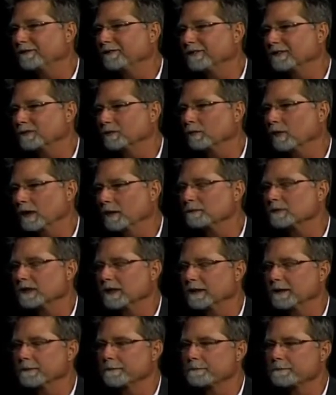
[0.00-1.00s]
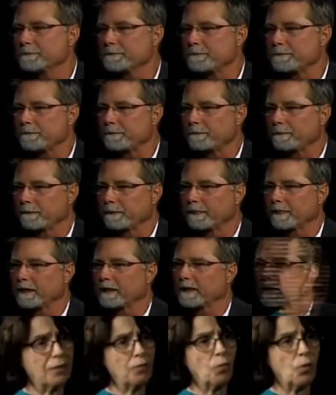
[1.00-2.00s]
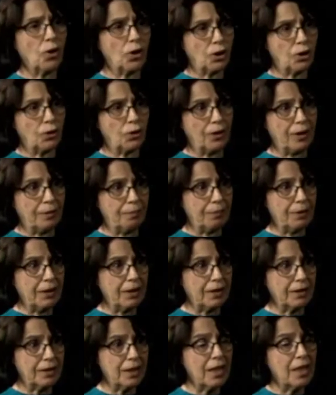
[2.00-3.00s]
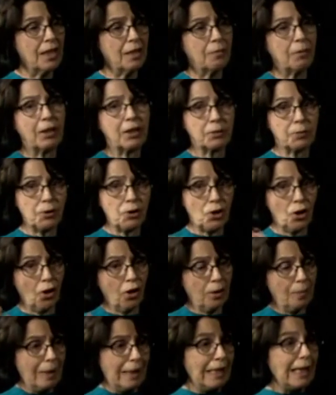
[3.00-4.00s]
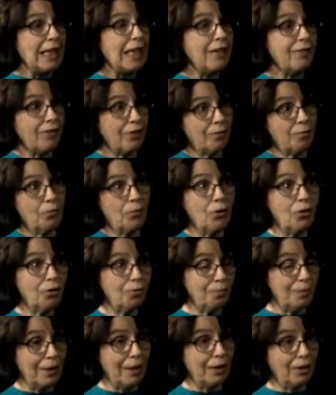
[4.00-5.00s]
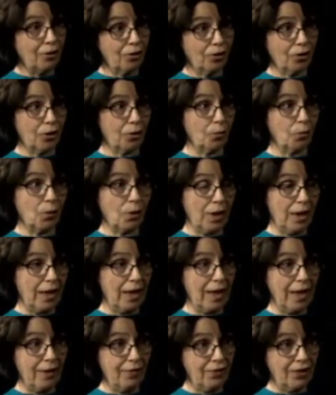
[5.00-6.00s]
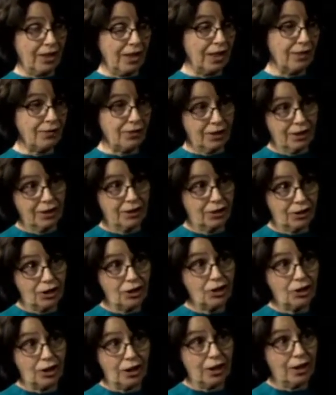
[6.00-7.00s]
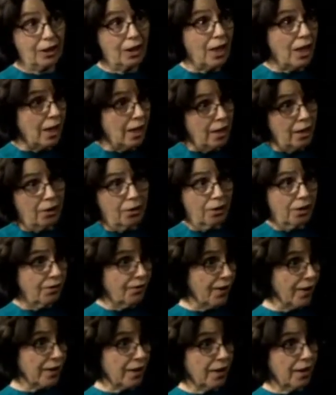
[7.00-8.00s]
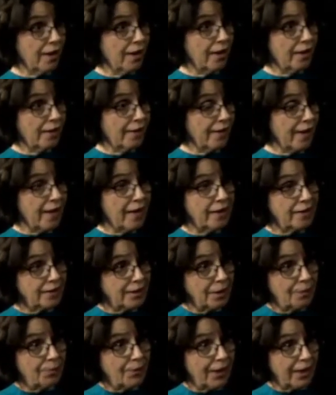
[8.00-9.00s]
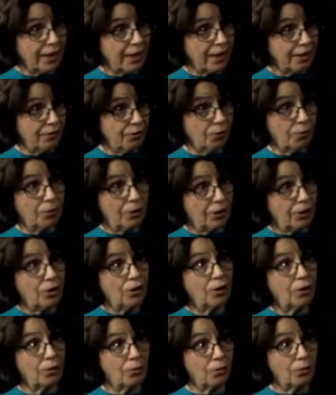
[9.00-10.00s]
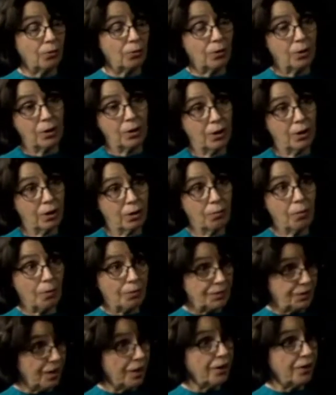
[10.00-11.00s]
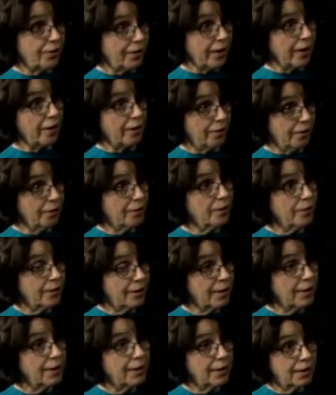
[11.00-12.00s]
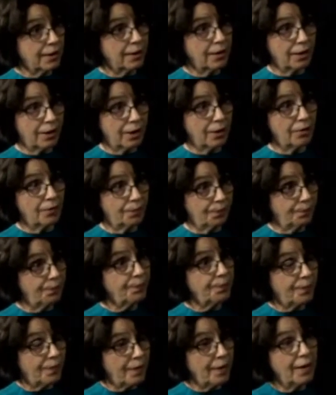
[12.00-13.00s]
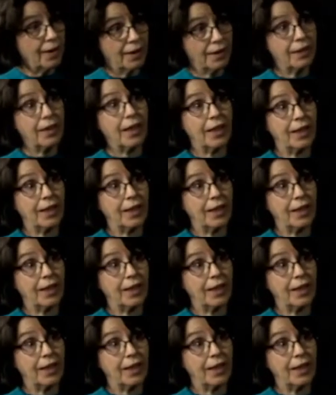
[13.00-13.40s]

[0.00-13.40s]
Yeah, and that's really, I think, what I was kind of wondering, because when you talk about even movement, you're going to want to have an even condition, and it could affect the layout of the house. I'm thinking if you really knew. It can certainly influence the design of your foundation.